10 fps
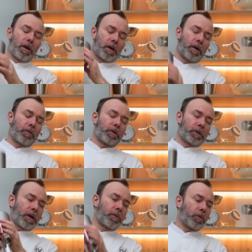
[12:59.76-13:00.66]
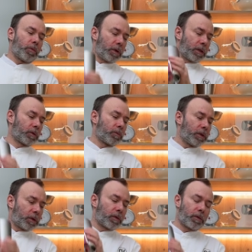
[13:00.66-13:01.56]
Every time we mix a
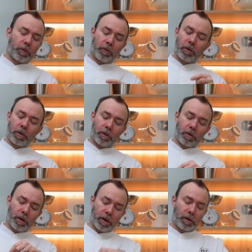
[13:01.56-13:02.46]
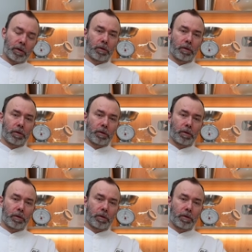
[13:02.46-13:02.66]
bit with the head